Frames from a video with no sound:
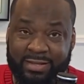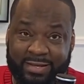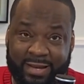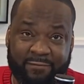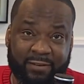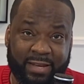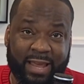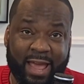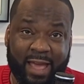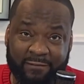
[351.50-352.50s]
Definitely
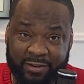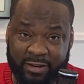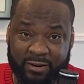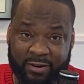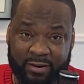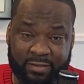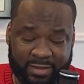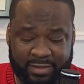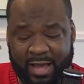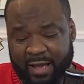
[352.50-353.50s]
heavier
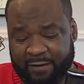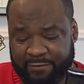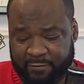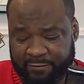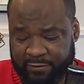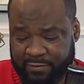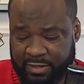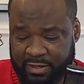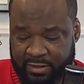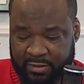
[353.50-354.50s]
than the iPhone
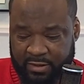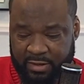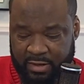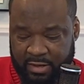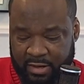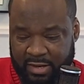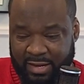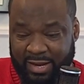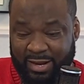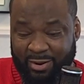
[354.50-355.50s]
15,
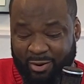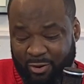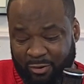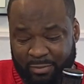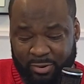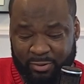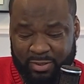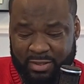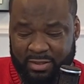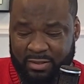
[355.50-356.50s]
and
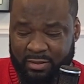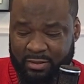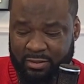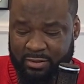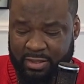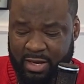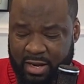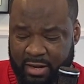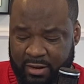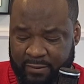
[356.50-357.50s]
almost, you see
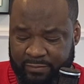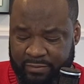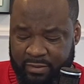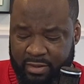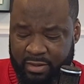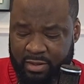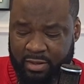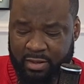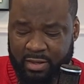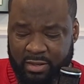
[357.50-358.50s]
that?
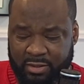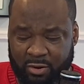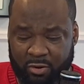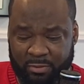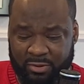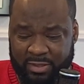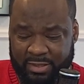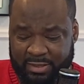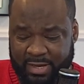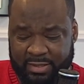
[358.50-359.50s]
It's almost the
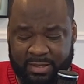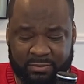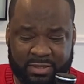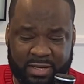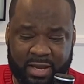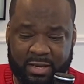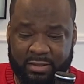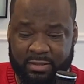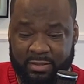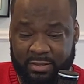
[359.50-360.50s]
exact same
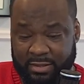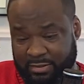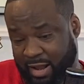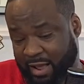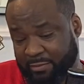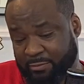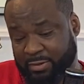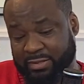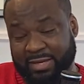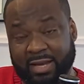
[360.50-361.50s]
size. I
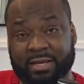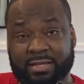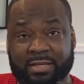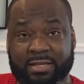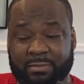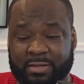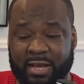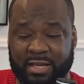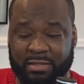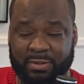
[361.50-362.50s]
would say it is the same
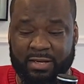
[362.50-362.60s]
size, but